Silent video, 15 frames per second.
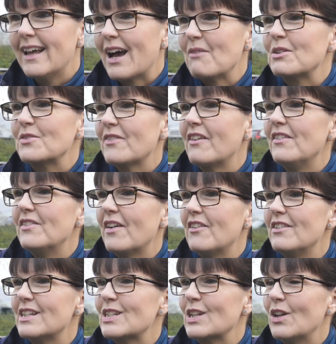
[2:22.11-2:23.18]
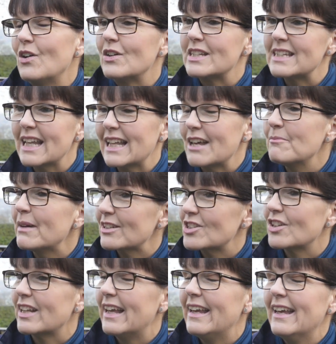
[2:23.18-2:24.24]
I was very, very slow and still am
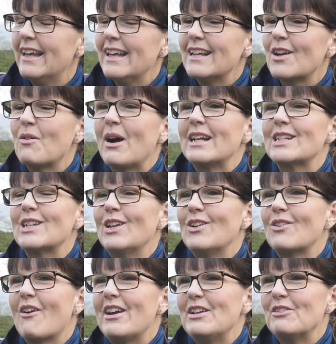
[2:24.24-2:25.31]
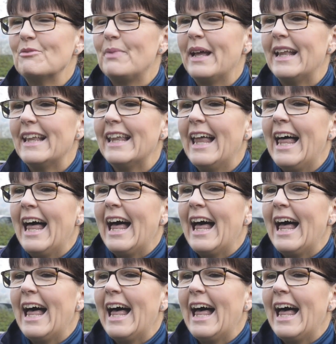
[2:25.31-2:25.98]
actually quite slow going uphill.